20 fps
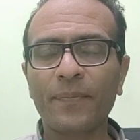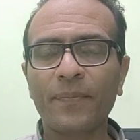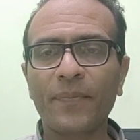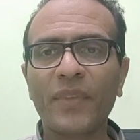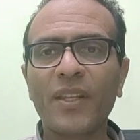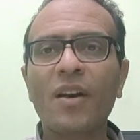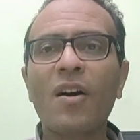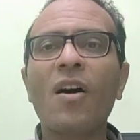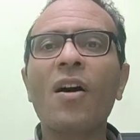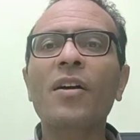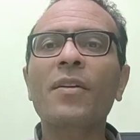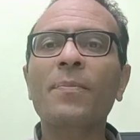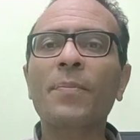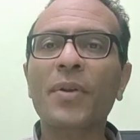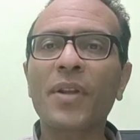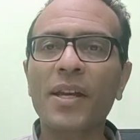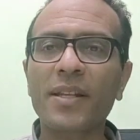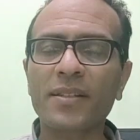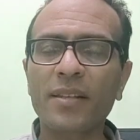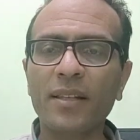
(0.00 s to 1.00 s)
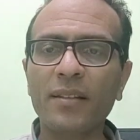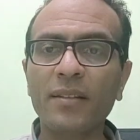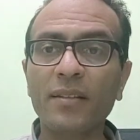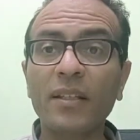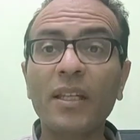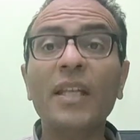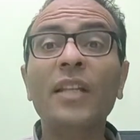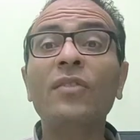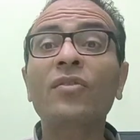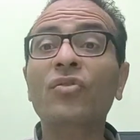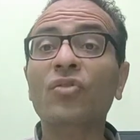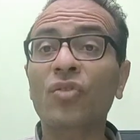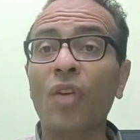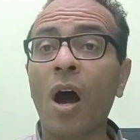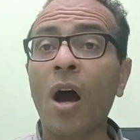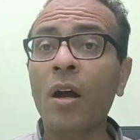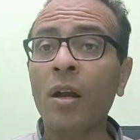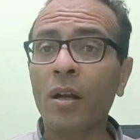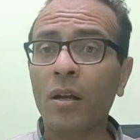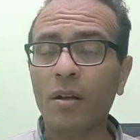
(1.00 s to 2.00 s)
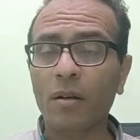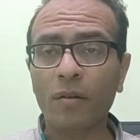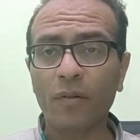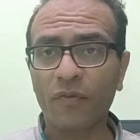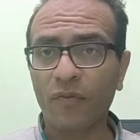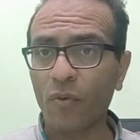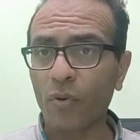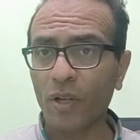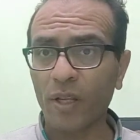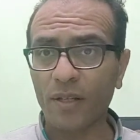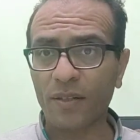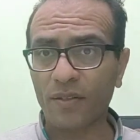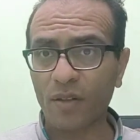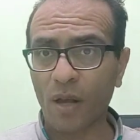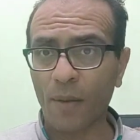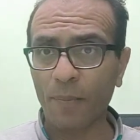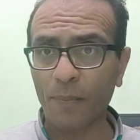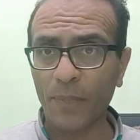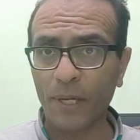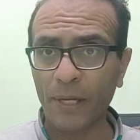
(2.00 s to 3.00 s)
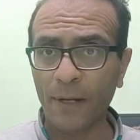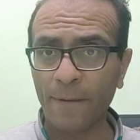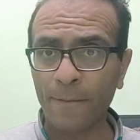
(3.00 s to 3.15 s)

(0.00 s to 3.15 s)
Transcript: are present in trunk, for example,